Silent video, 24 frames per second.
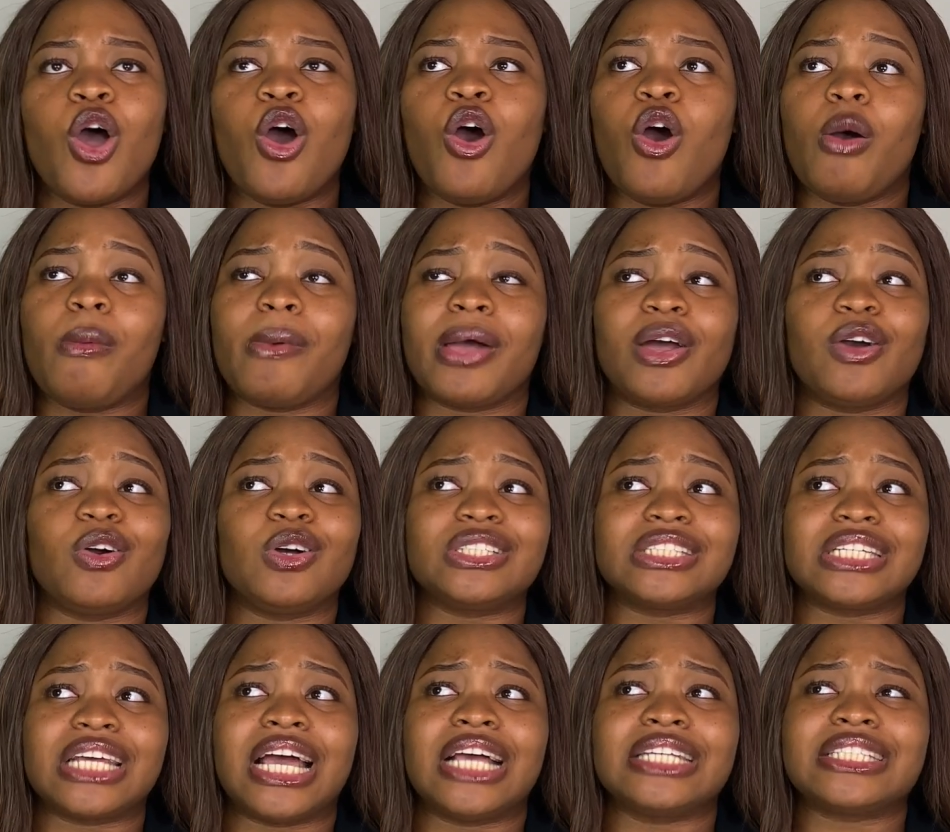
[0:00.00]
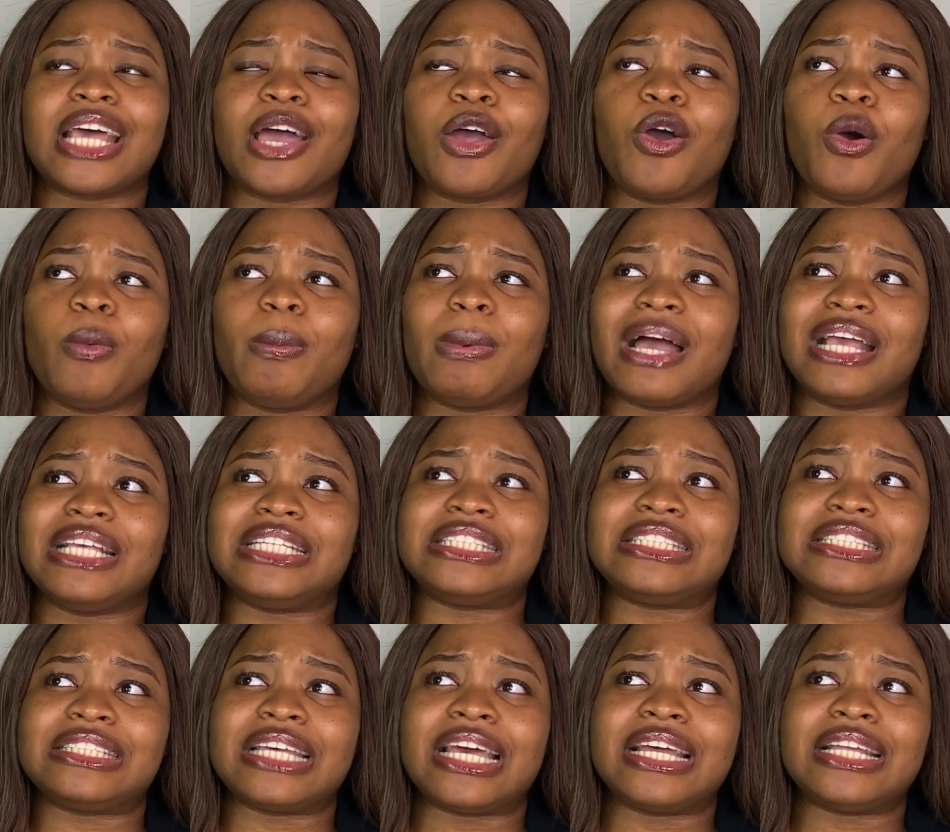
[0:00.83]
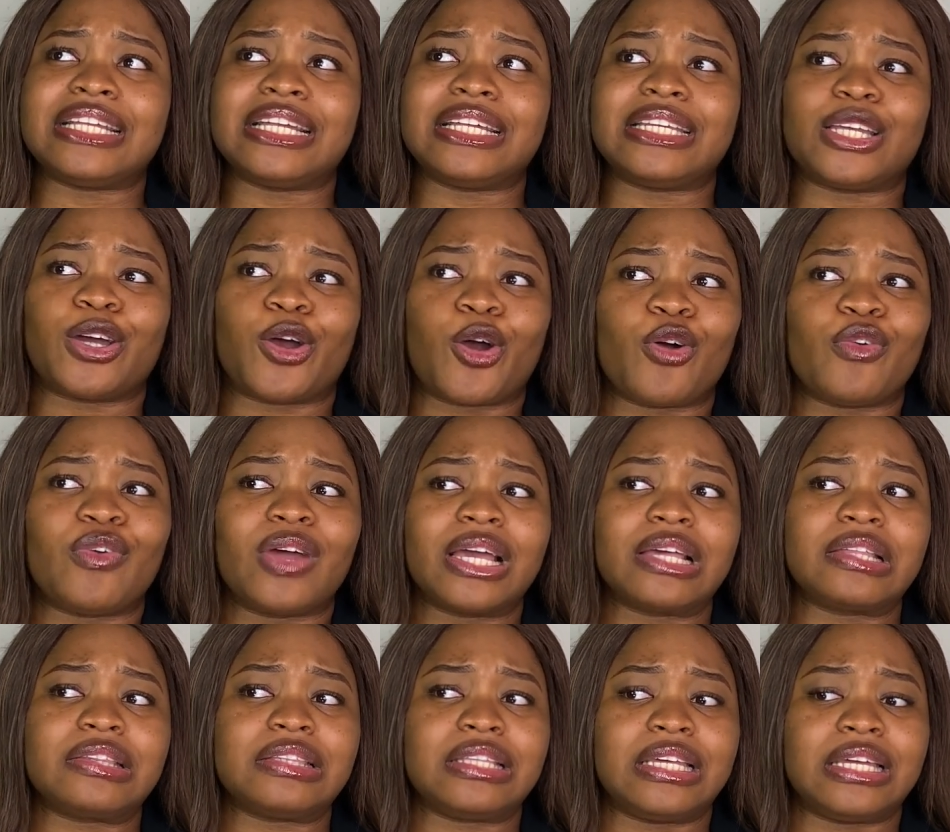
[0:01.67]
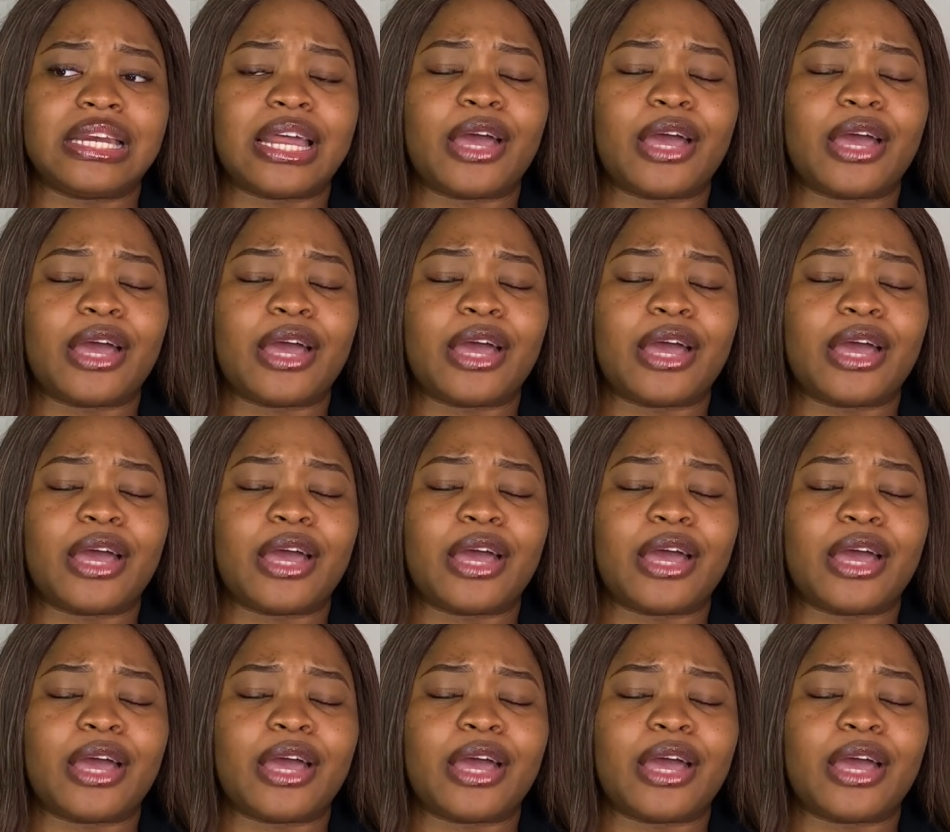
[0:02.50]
Oh my gosh, guys, I hope I said the correct thing.